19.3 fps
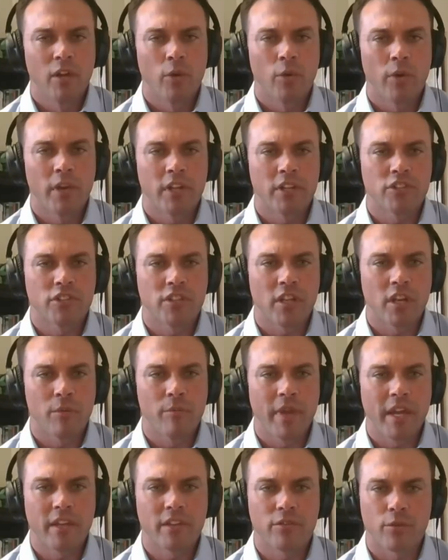which uh,
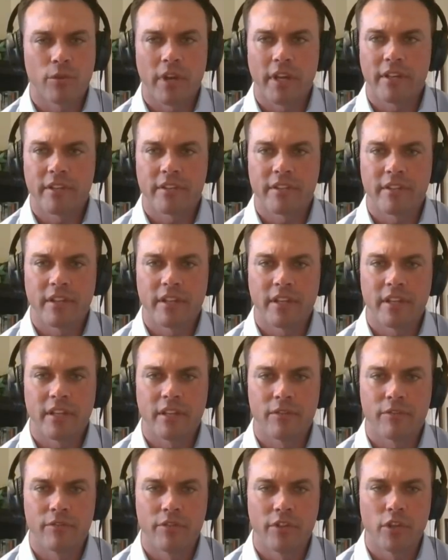makes race
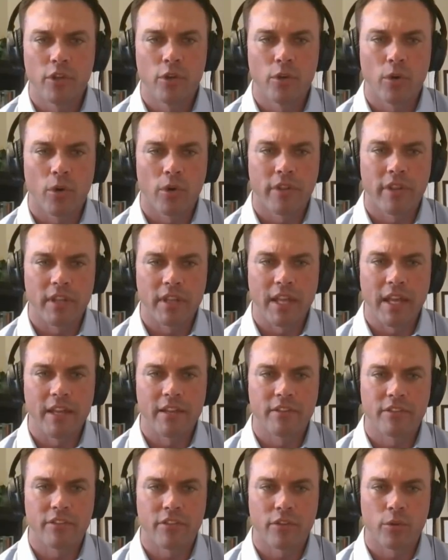the view or the
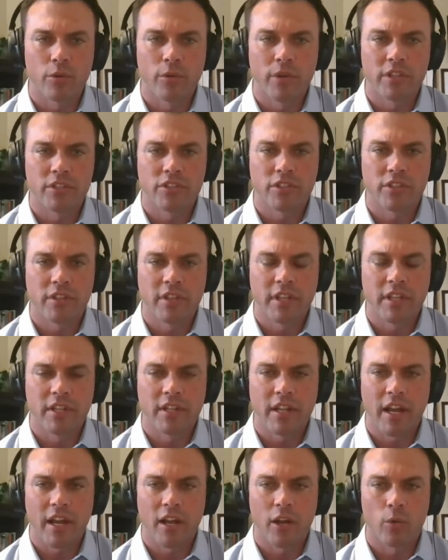lens through which the
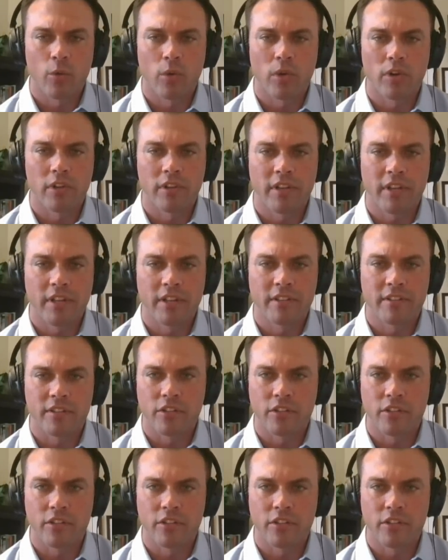entire world is